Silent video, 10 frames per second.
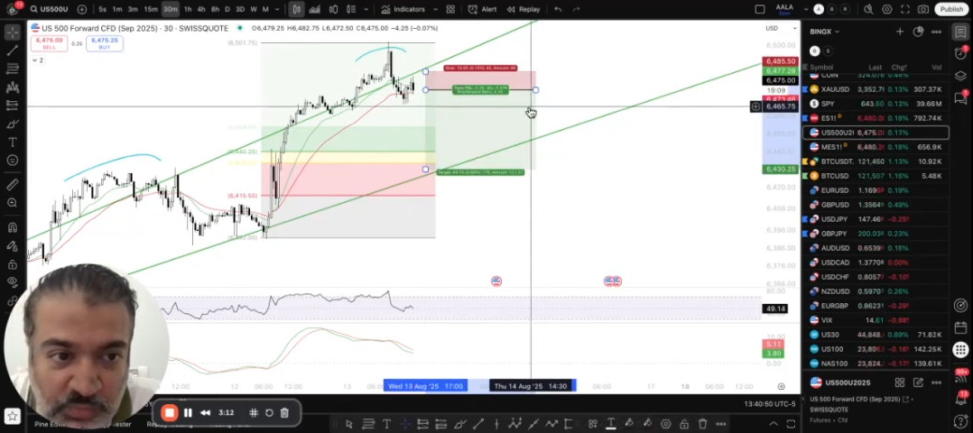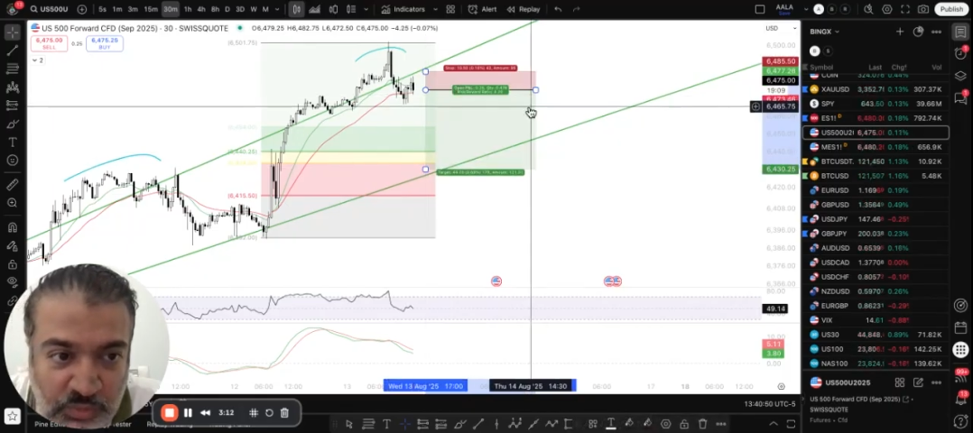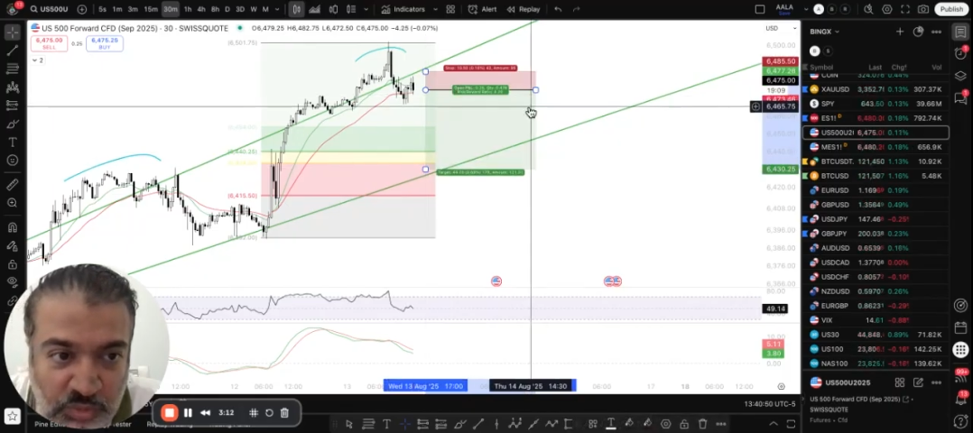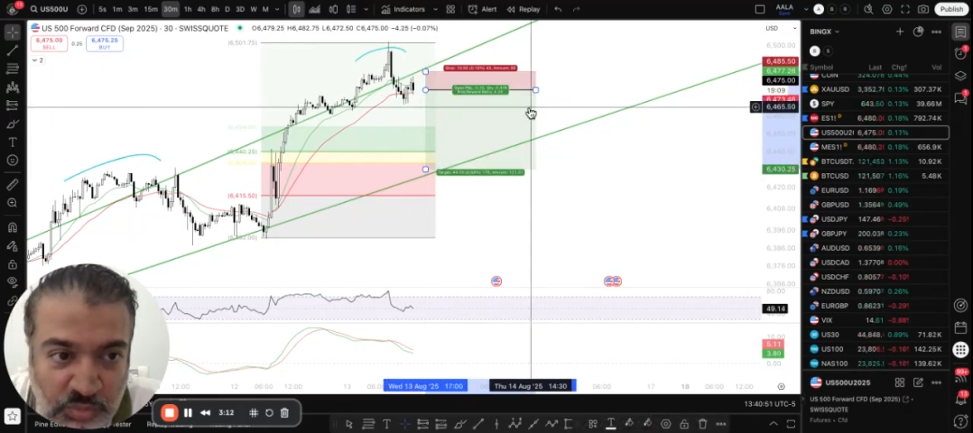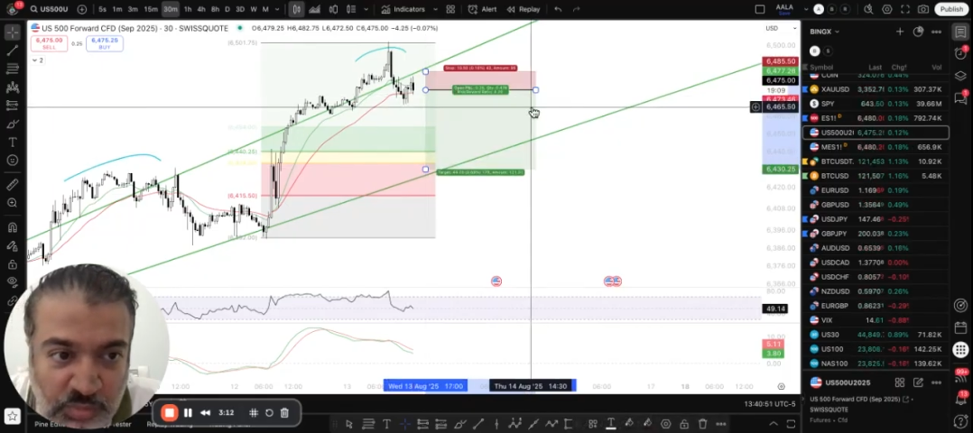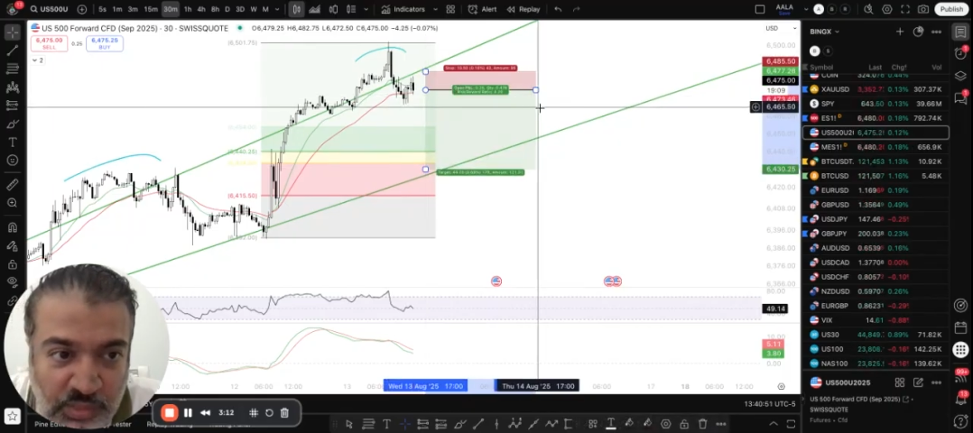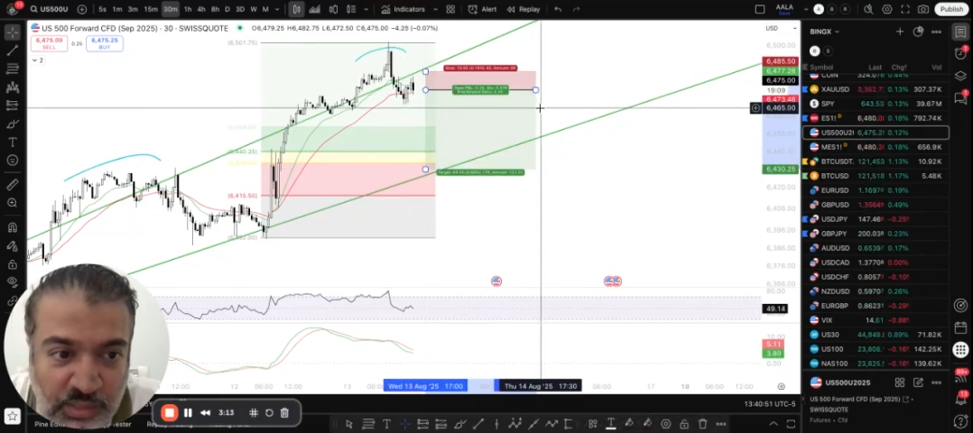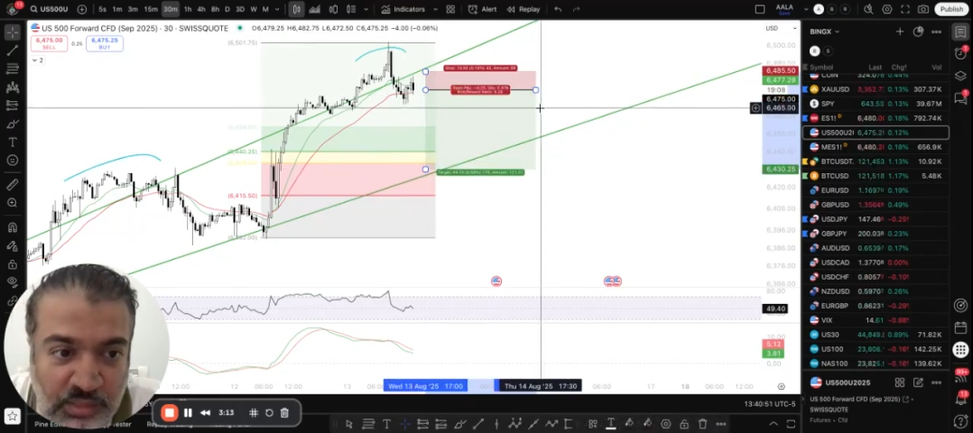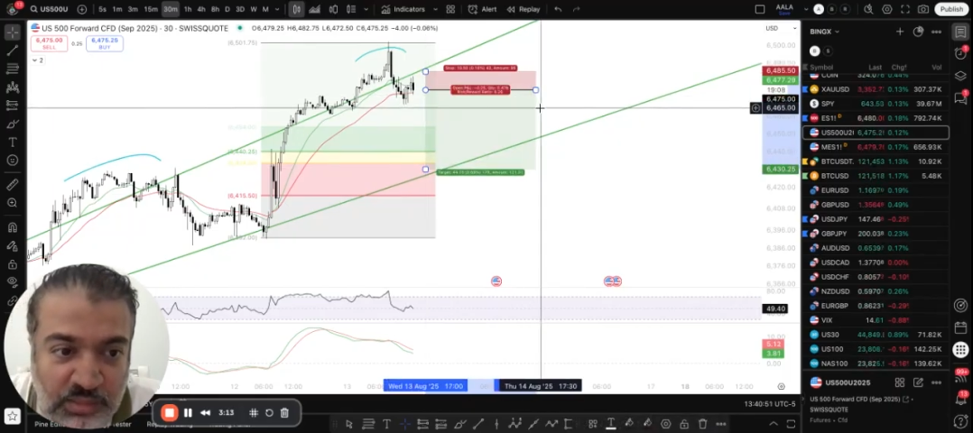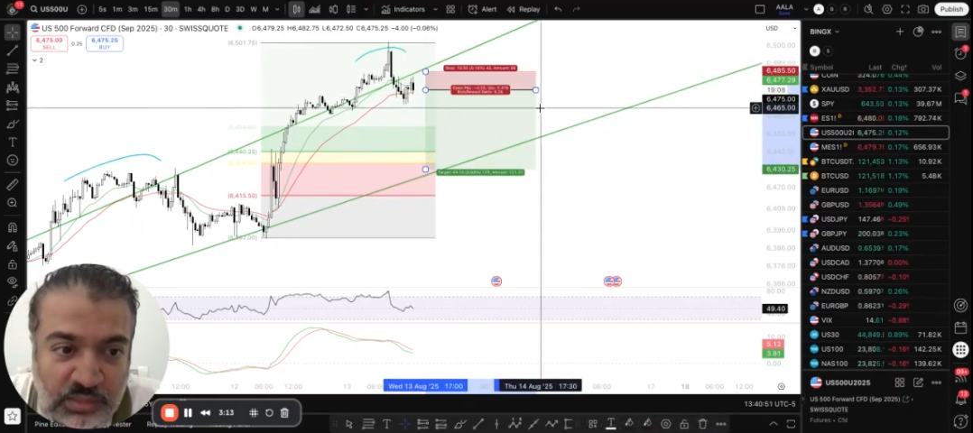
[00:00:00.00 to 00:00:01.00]
So
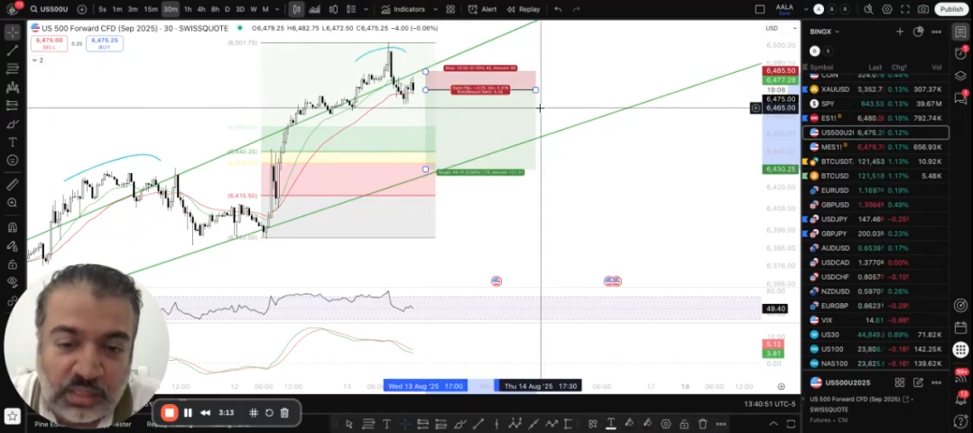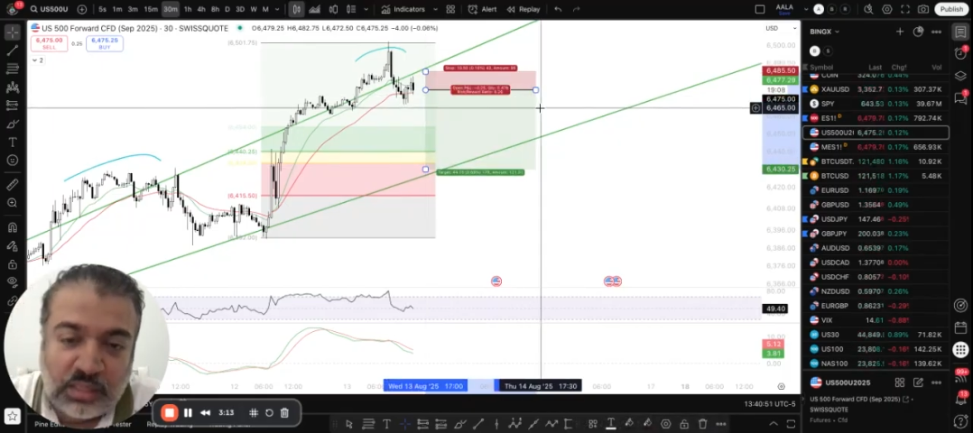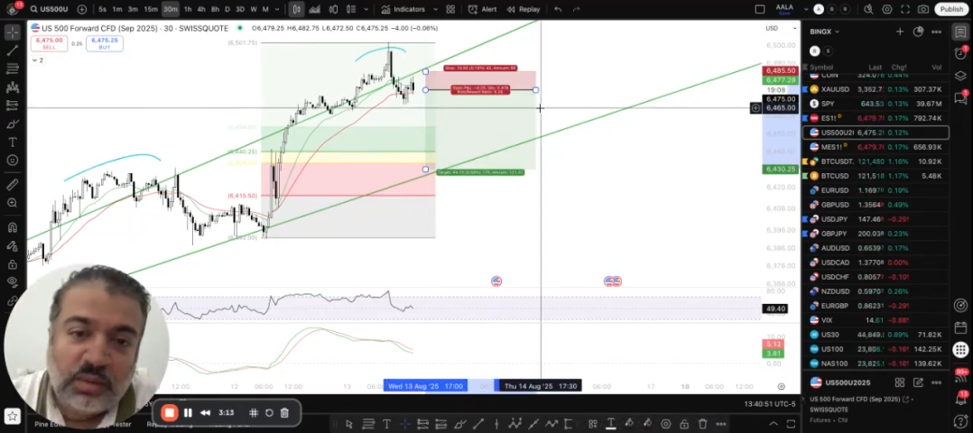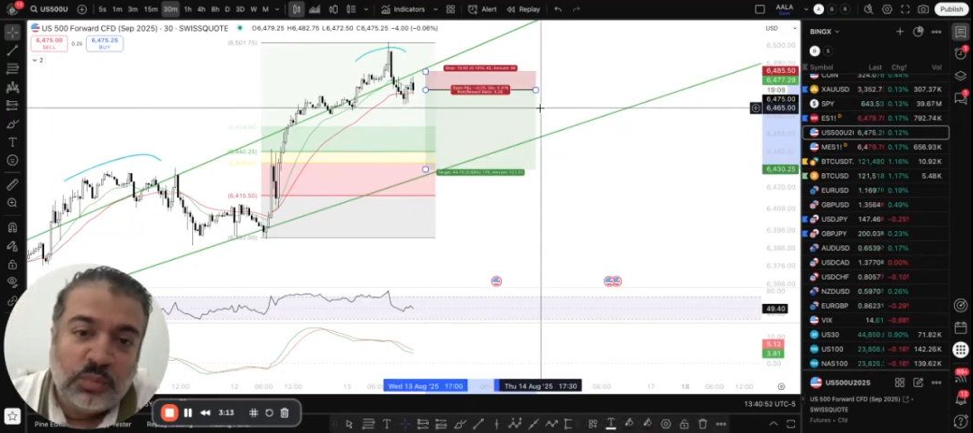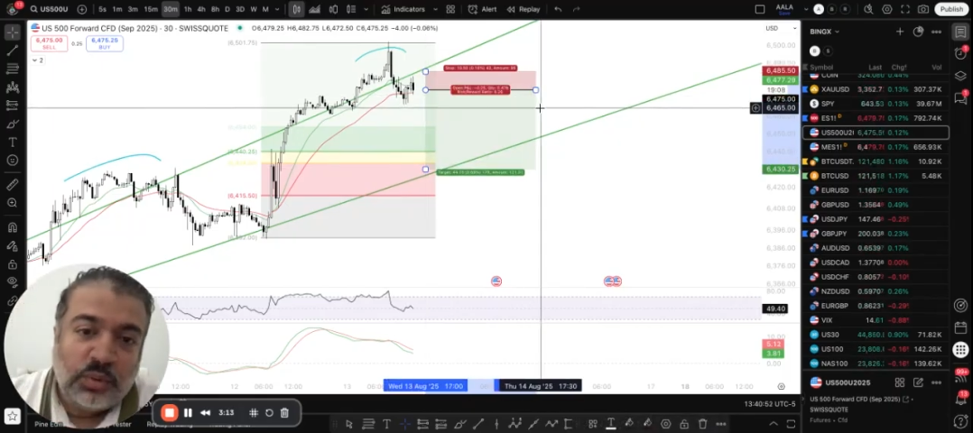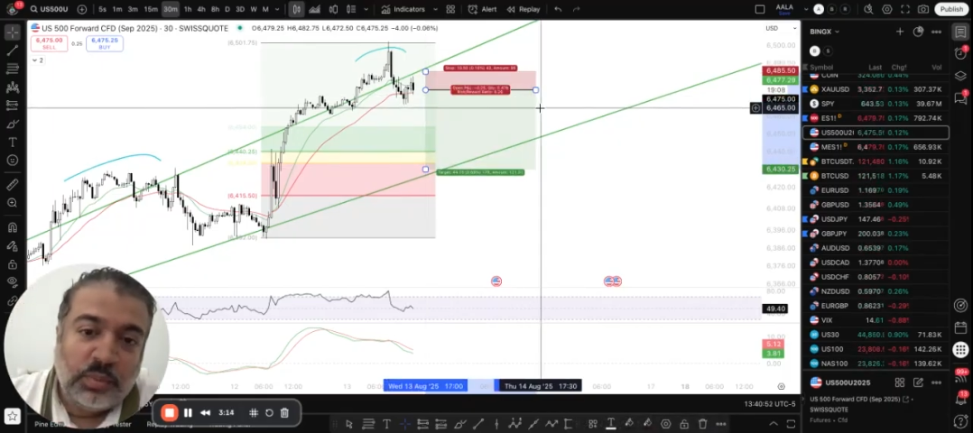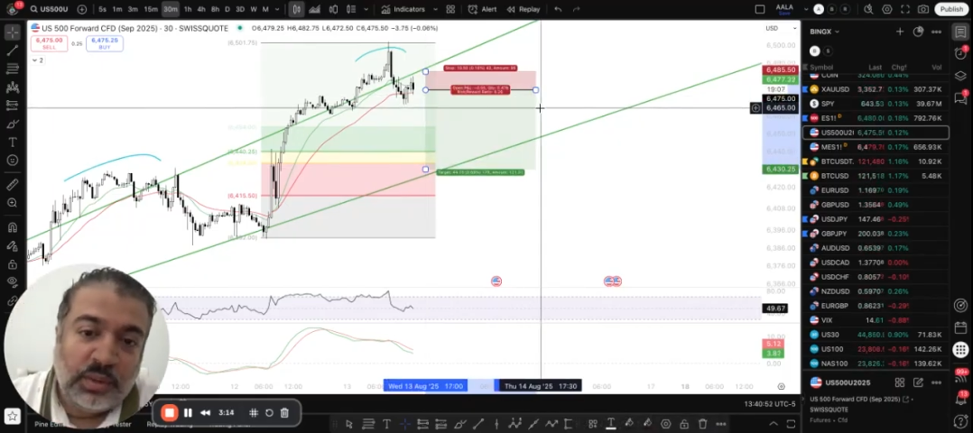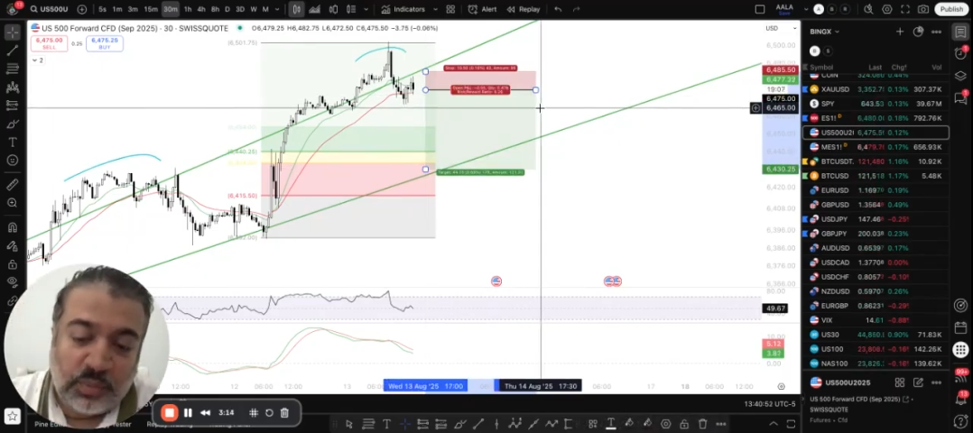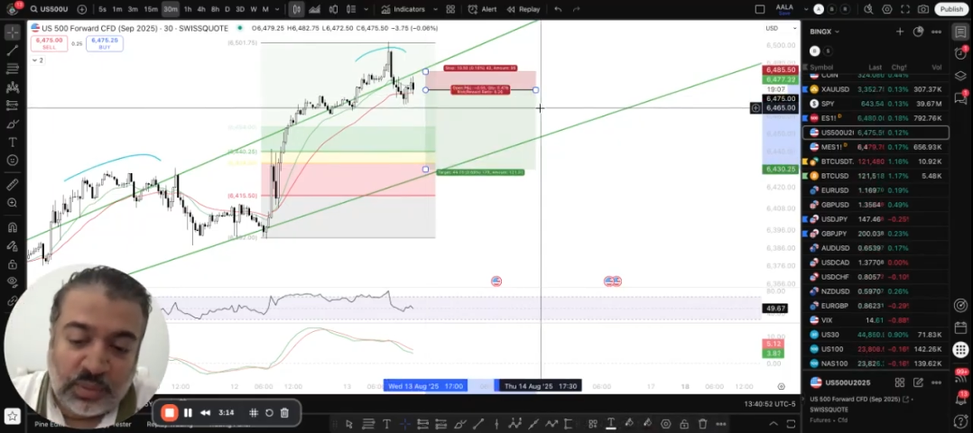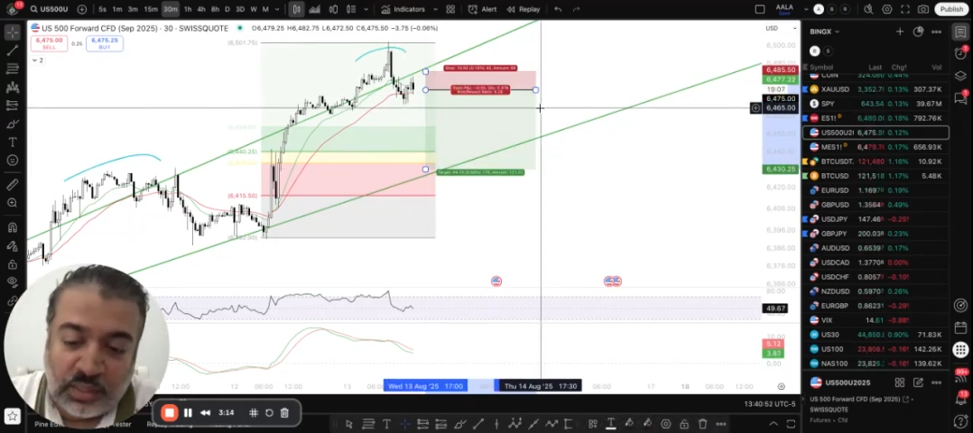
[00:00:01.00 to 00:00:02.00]
my signal would
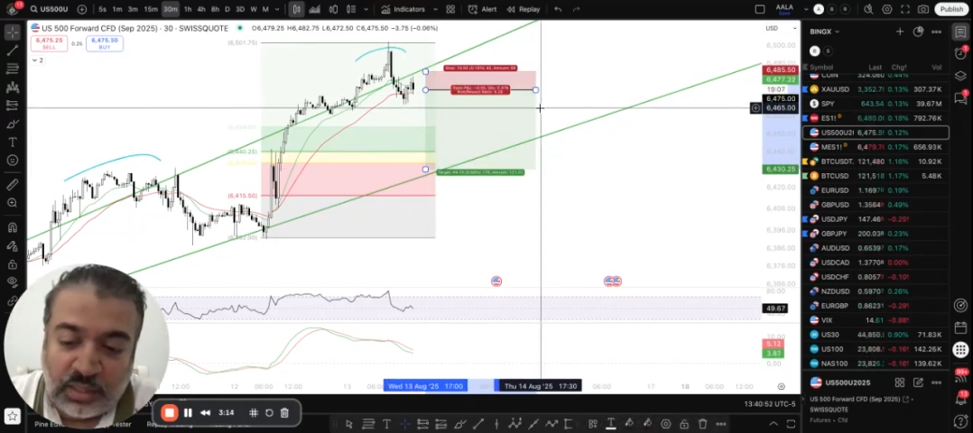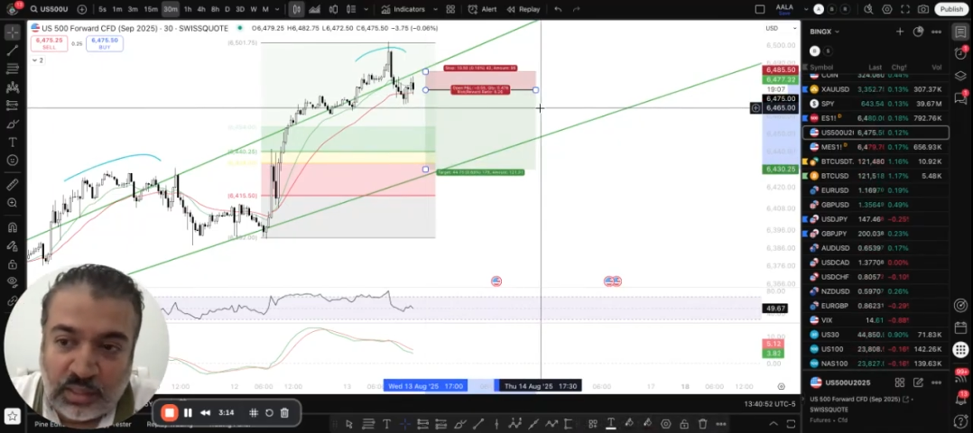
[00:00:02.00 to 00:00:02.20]
be right